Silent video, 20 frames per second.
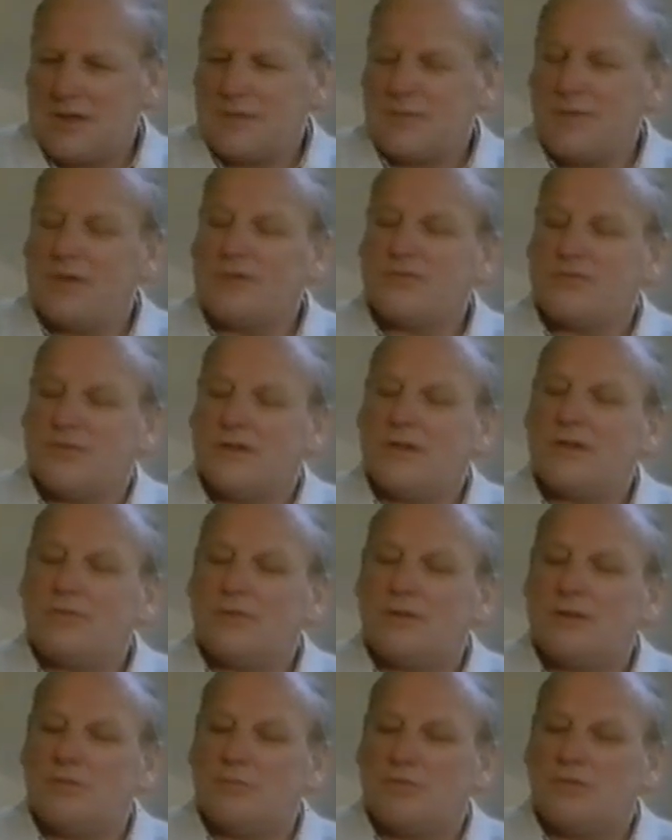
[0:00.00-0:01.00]
I suppose
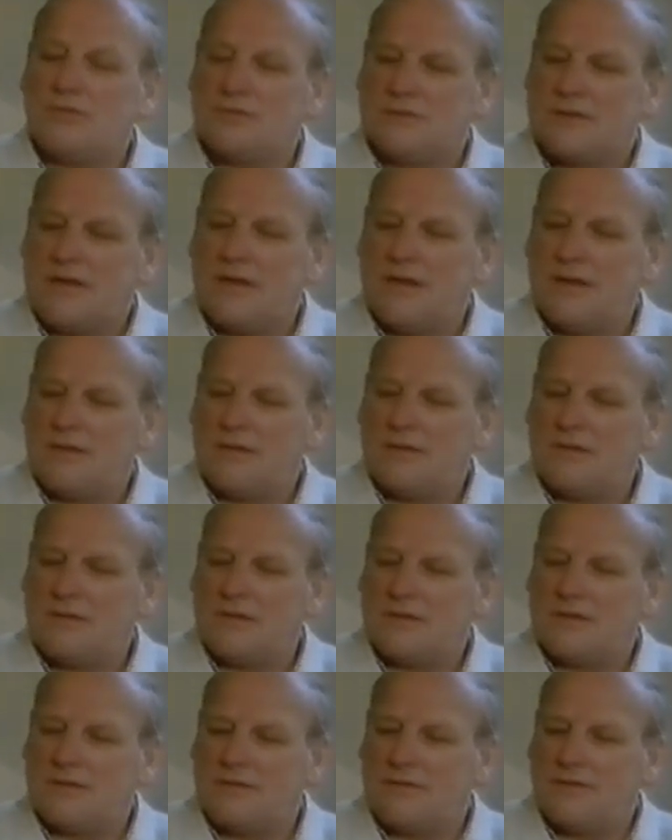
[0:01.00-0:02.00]
really what it boils down
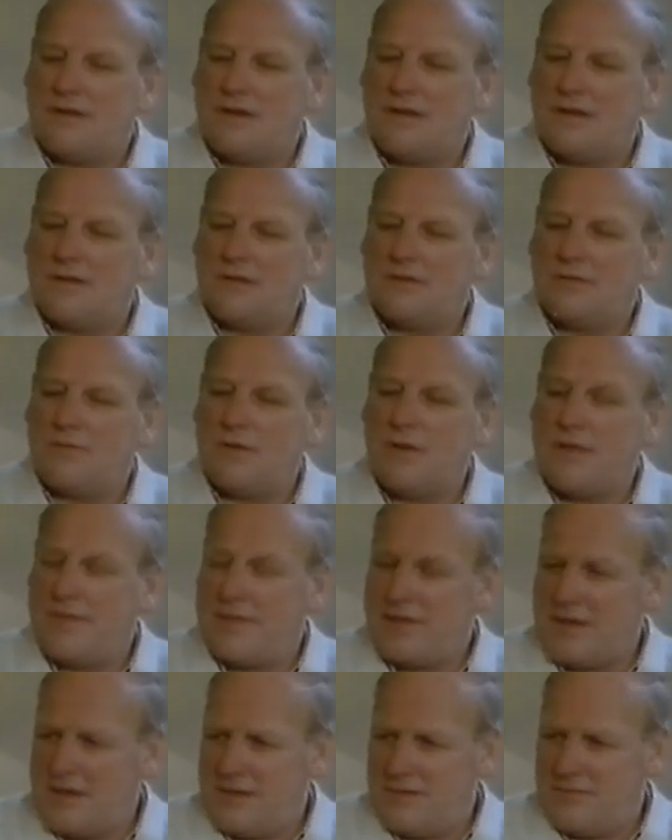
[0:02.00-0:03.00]
to is the fact that
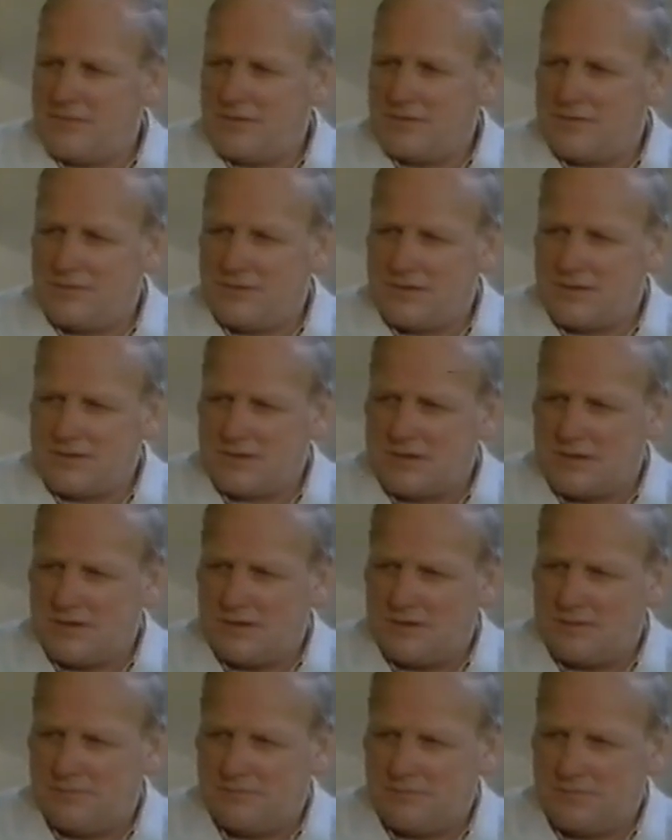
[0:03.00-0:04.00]
we're there for the first
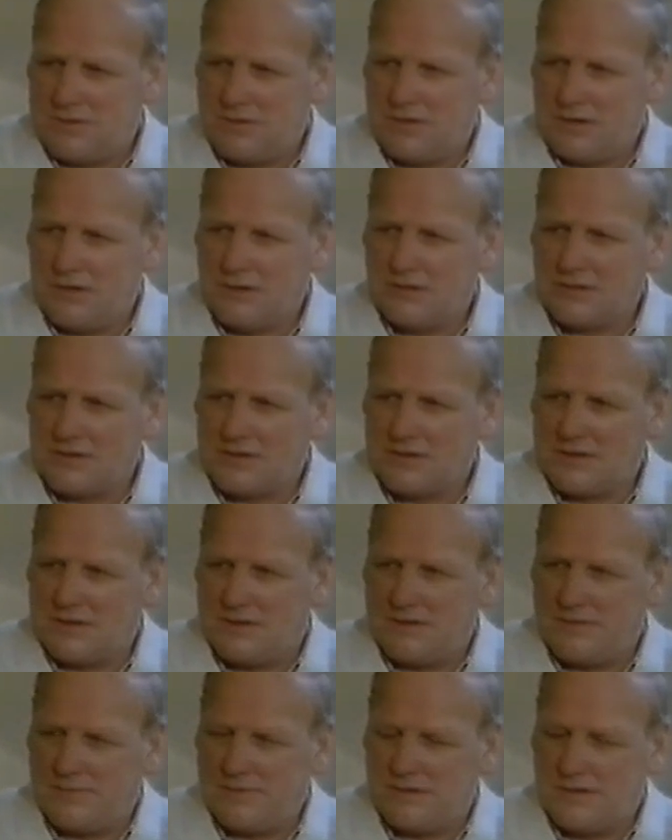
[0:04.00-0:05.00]
time for a long
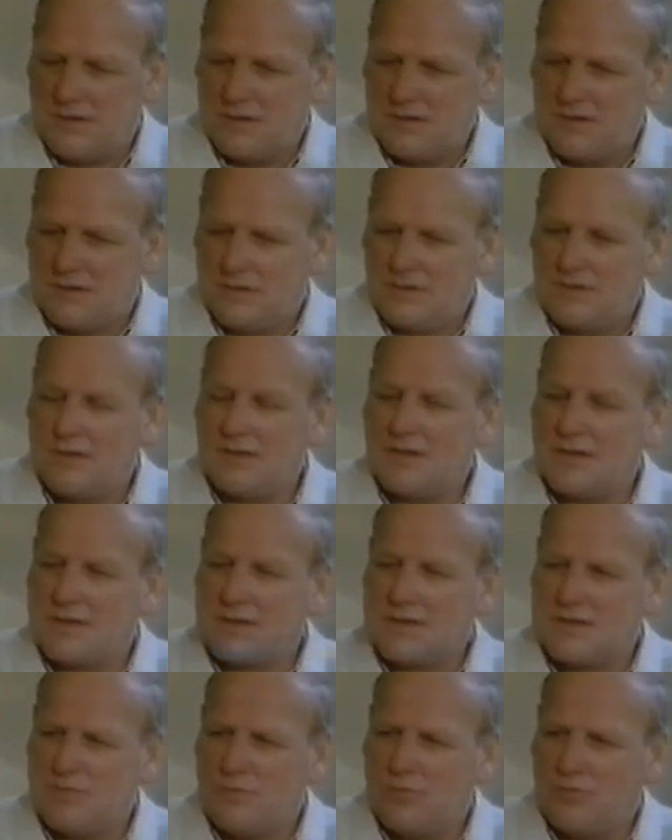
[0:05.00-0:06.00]
time. I think
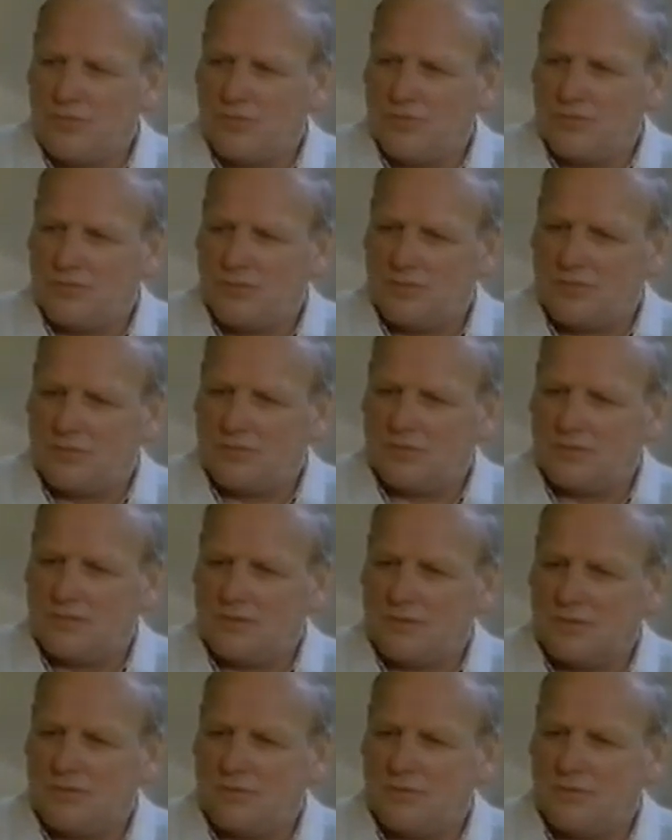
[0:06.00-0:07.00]
that's important.
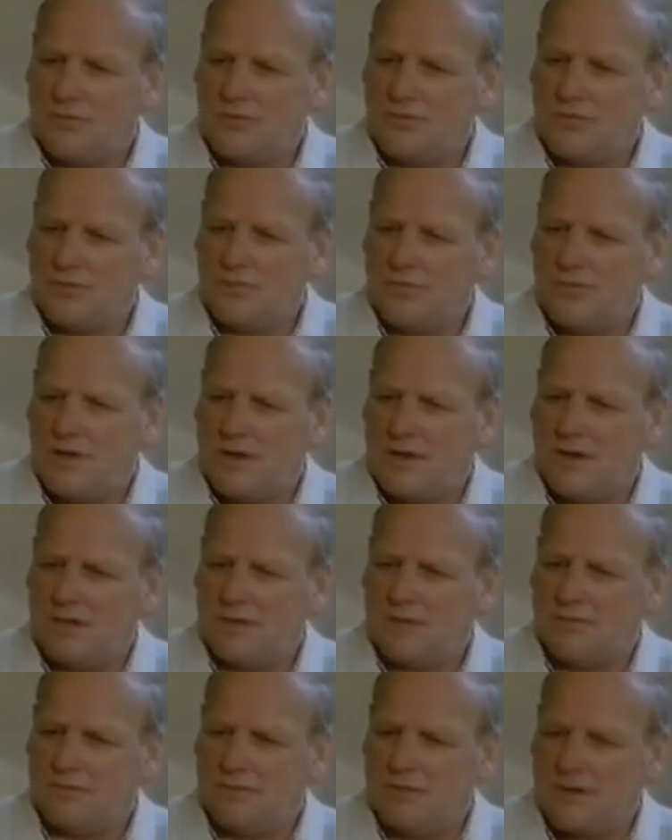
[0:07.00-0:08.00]
I think we're all
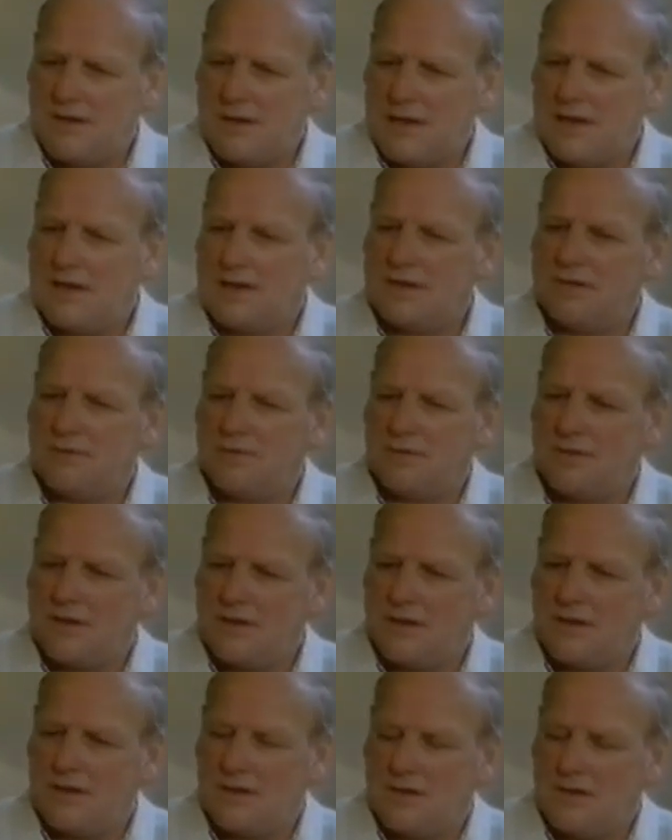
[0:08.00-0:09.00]
aware and very glad that
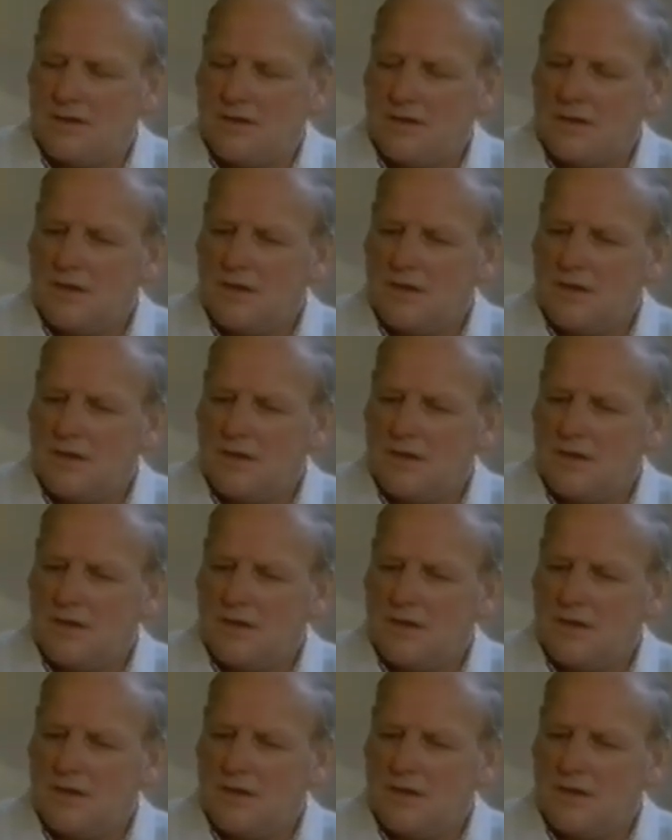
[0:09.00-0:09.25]
we're there.